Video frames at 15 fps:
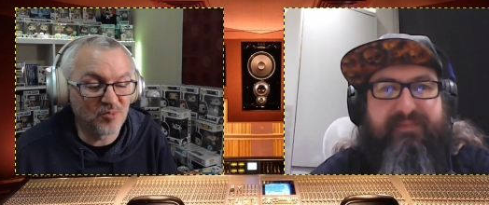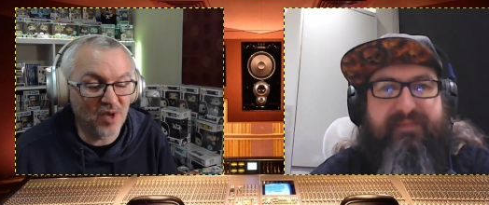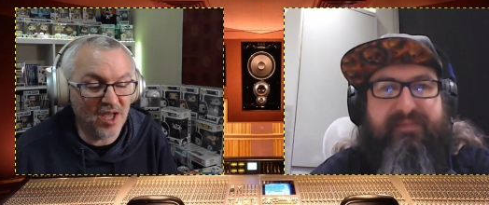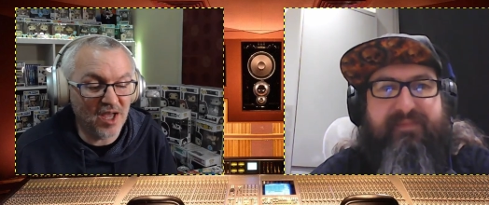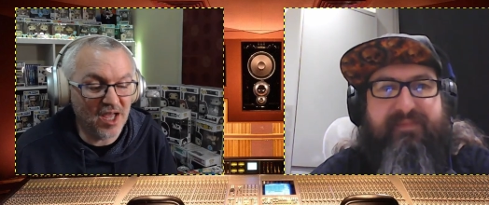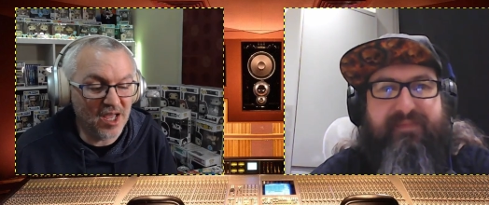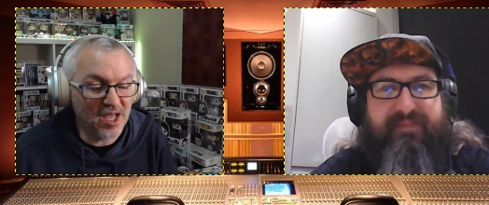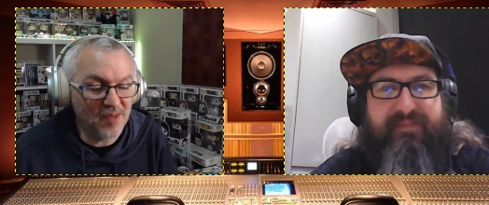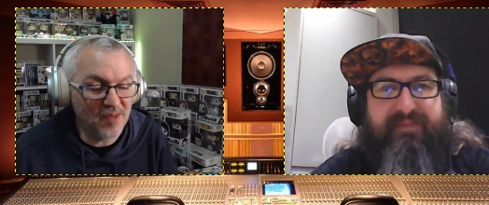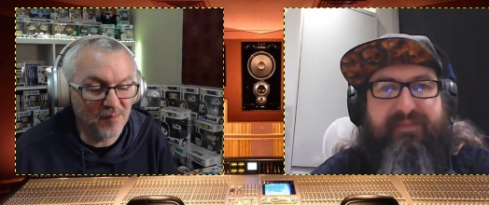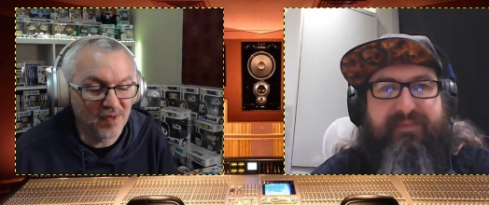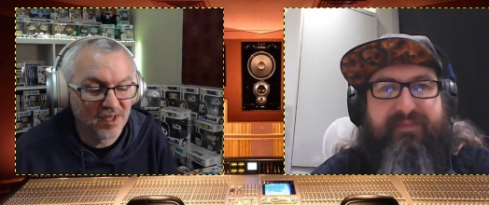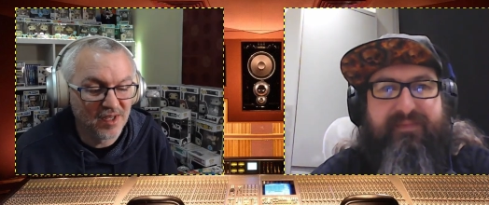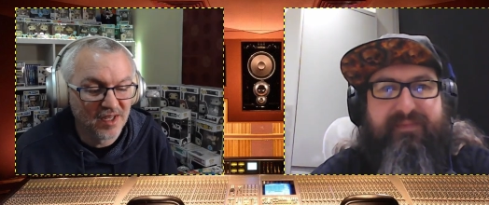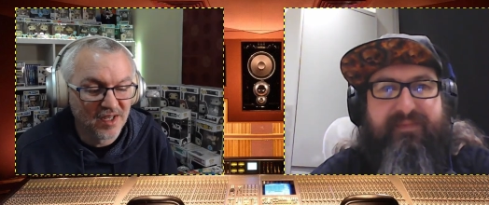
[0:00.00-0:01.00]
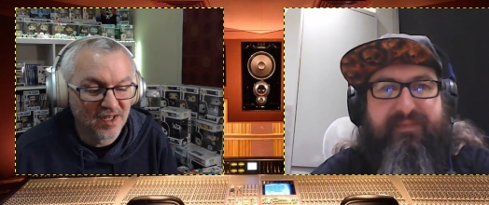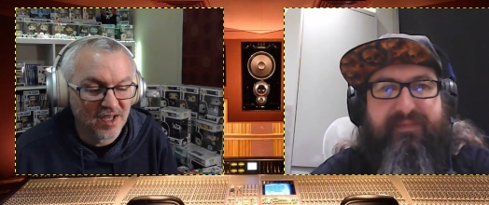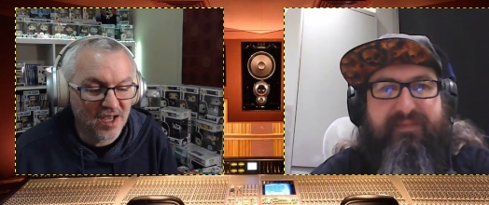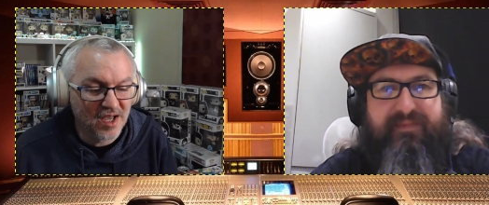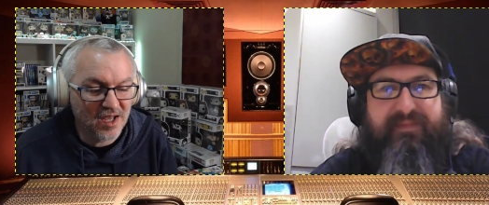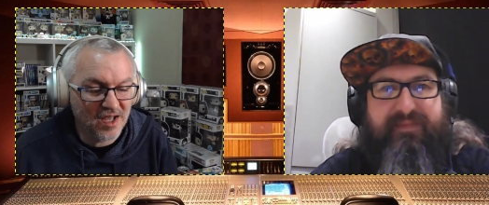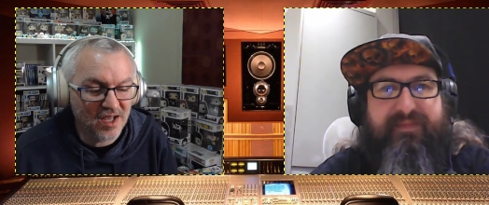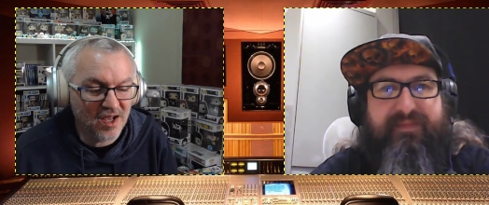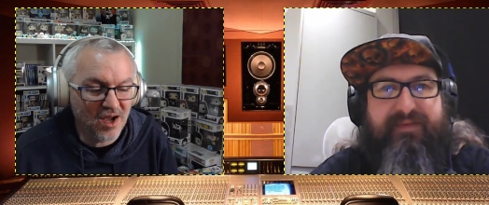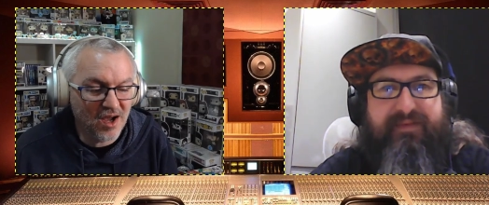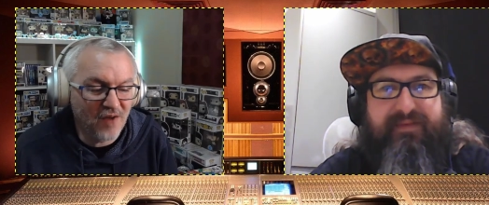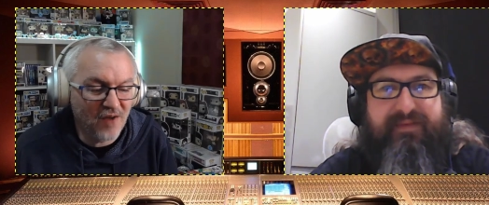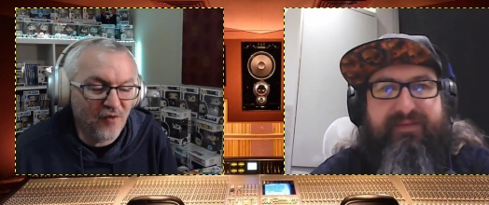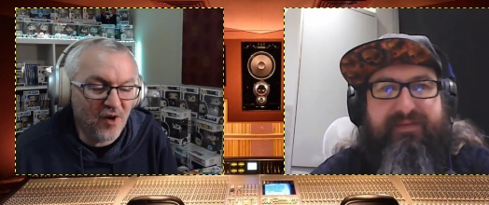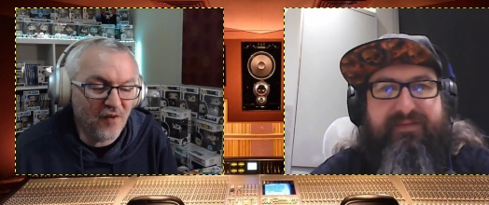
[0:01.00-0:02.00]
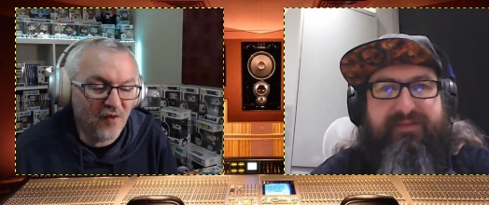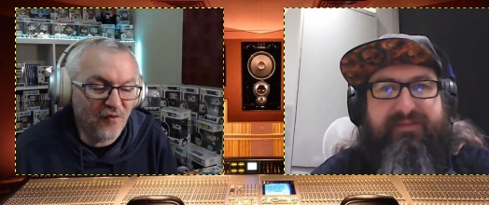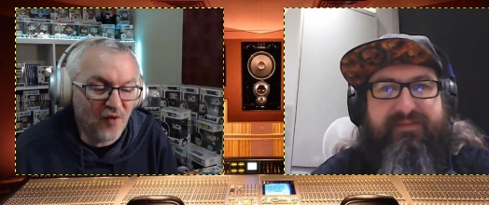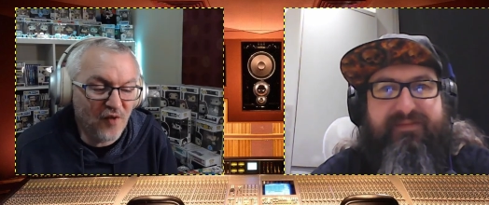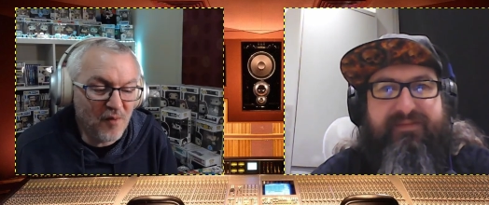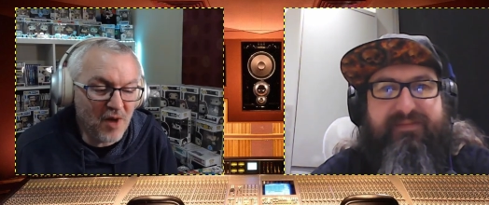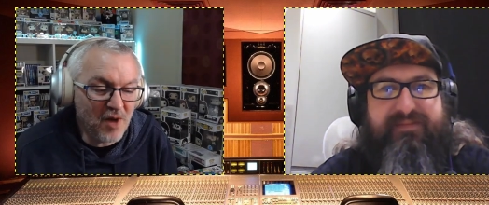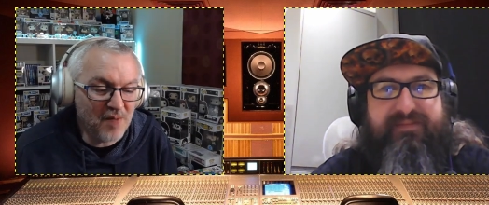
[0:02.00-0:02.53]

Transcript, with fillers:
Speaker 1: but um uh, for for my